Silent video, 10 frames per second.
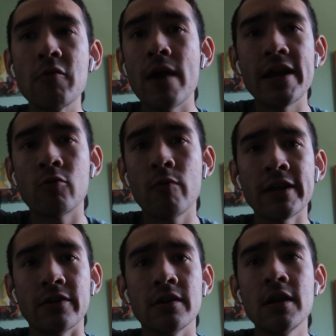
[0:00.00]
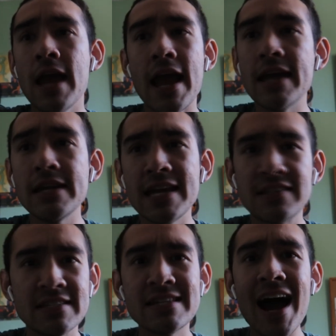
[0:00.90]
way quicker. And
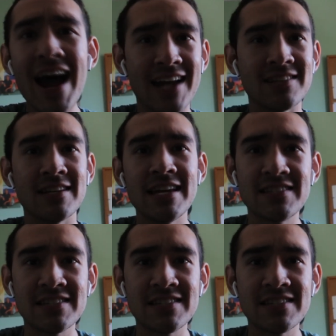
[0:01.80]
it's not. It